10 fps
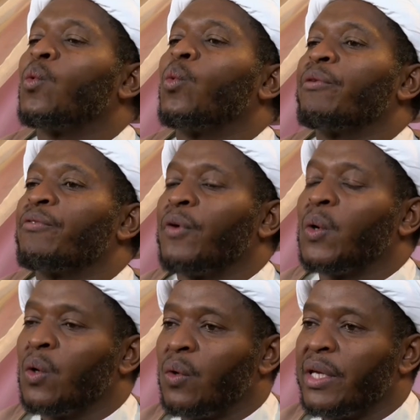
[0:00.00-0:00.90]
we
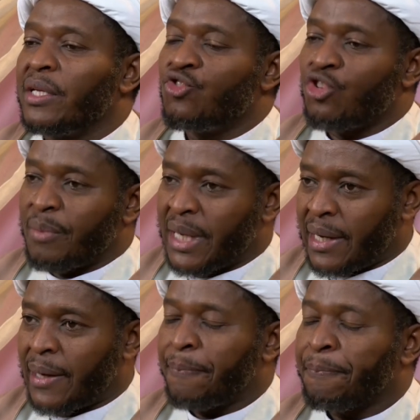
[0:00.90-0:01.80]
follow in
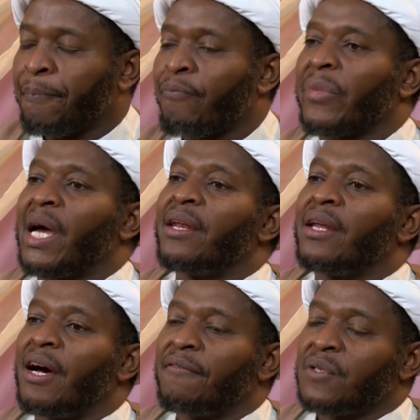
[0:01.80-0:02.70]
Jama'ah and
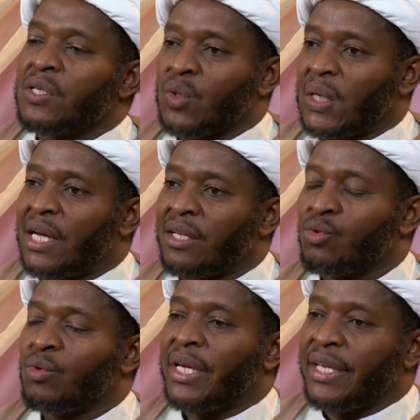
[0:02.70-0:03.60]
after
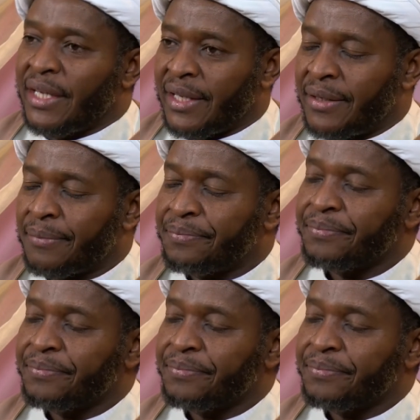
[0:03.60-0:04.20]
Salatul Eid,